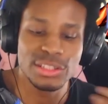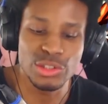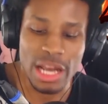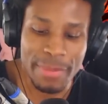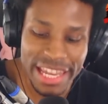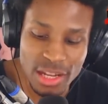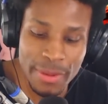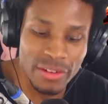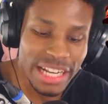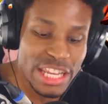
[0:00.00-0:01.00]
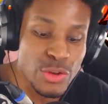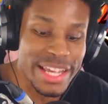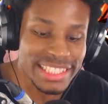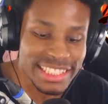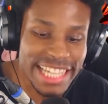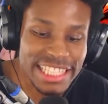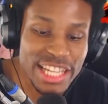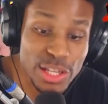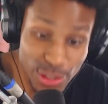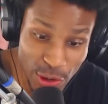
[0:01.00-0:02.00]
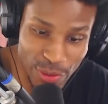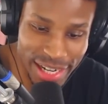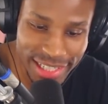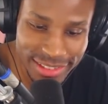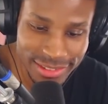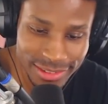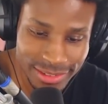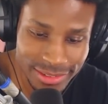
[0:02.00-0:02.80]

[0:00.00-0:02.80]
Do that main ability and you get to take the other Gohan.